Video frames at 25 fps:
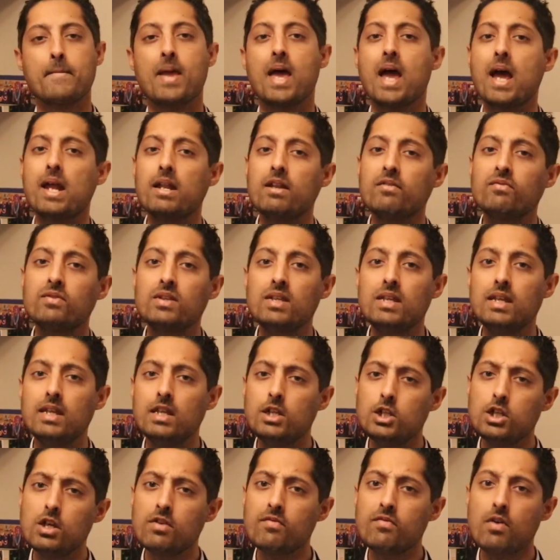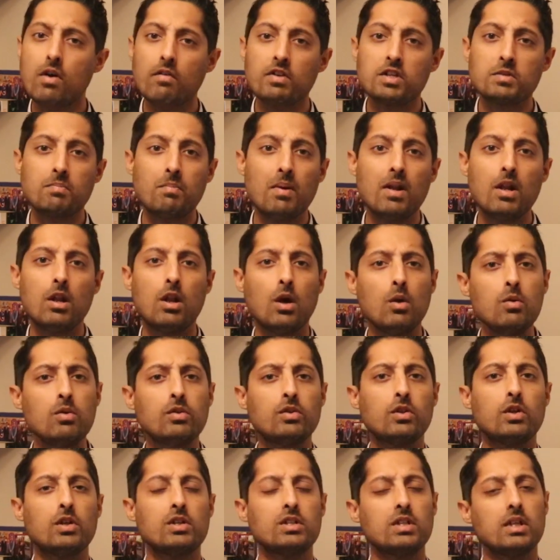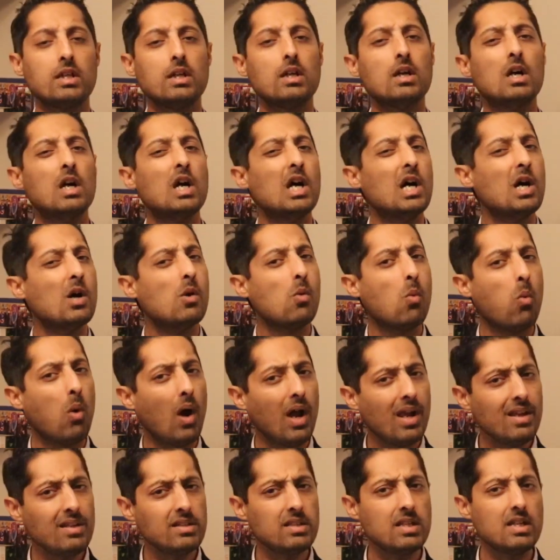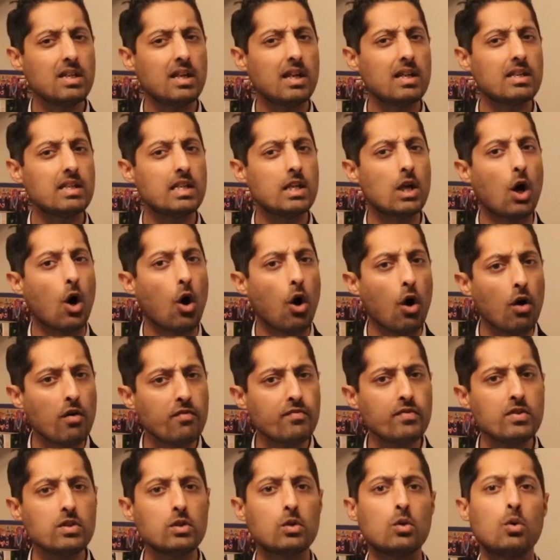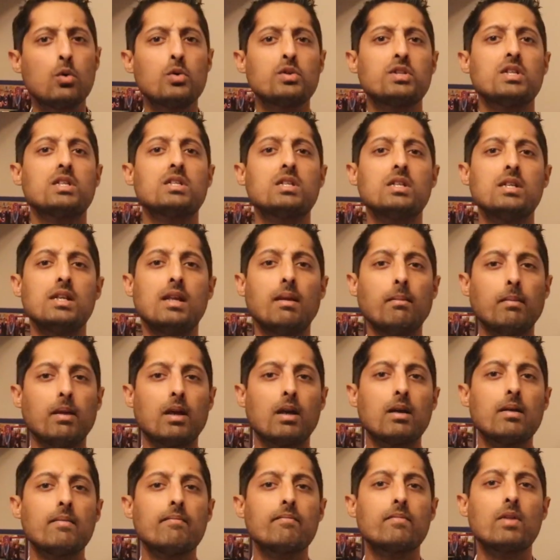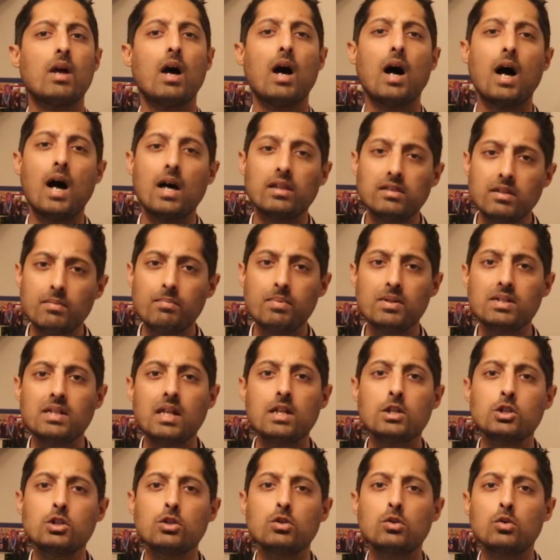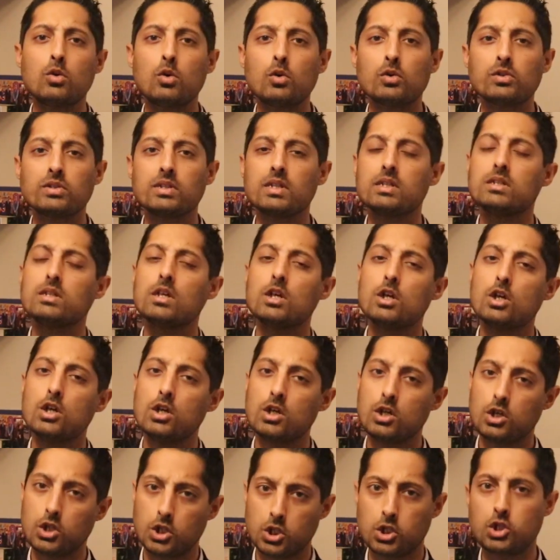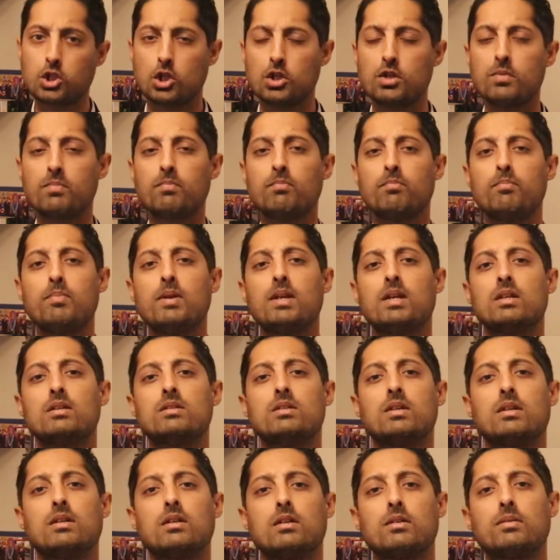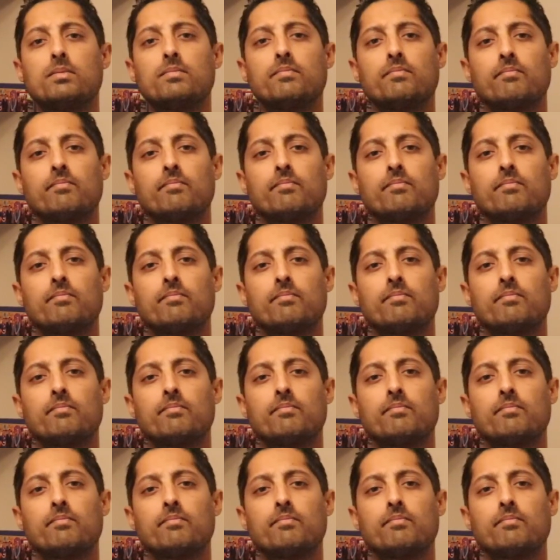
And if the eGFR is below 30, while CKD often causes anemia, other potential causes should be considered.